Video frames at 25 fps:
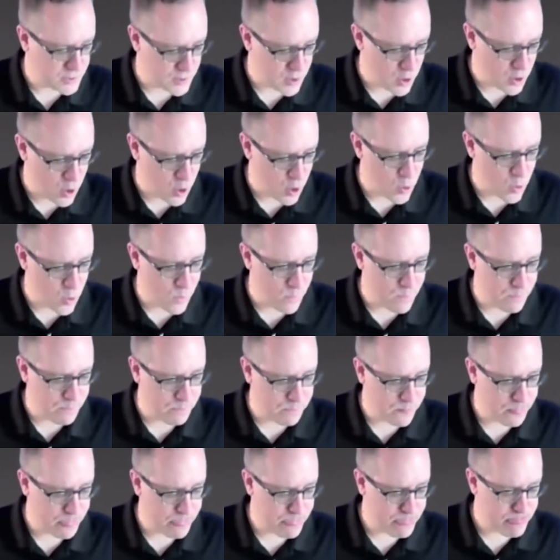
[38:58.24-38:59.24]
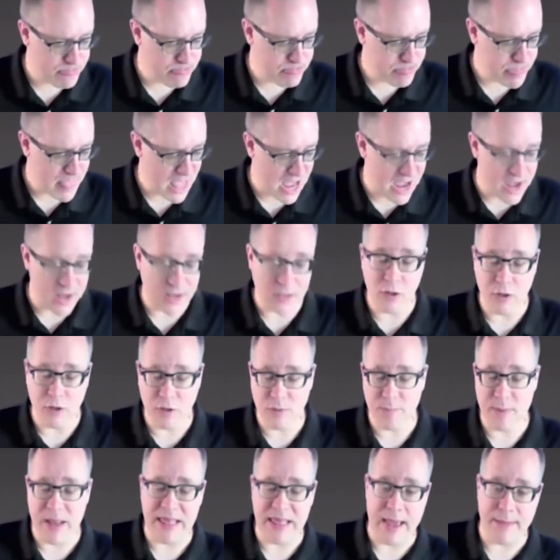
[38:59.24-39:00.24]
So I
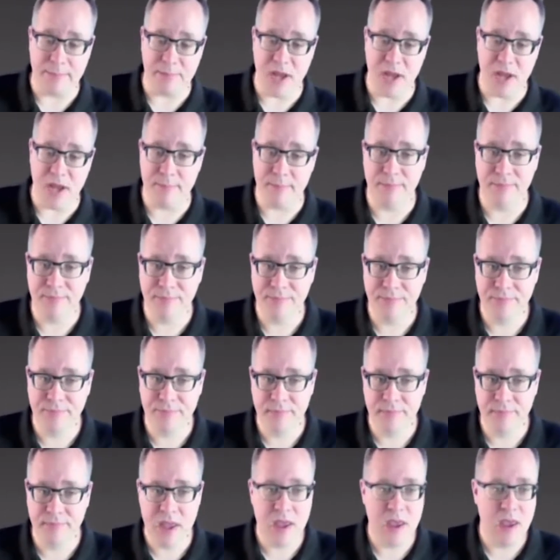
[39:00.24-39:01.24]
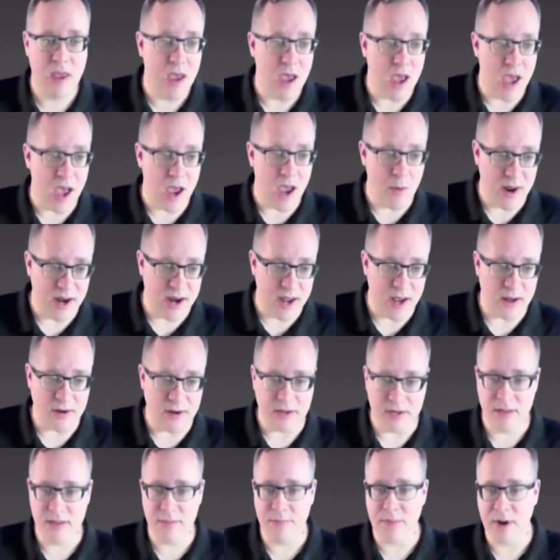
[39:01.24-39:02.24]
closed my laptop. I went
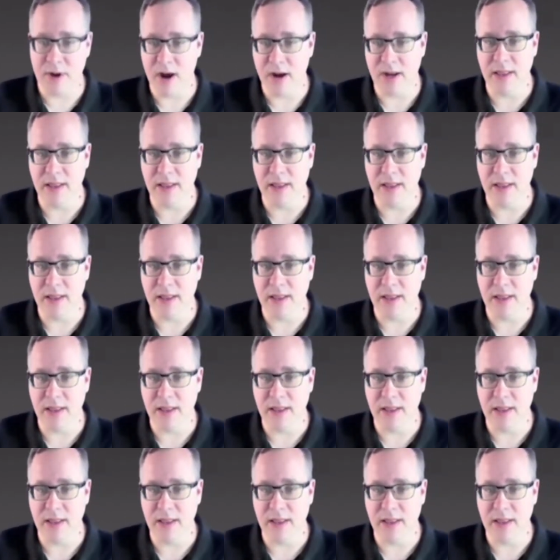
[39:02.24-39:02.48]
out into the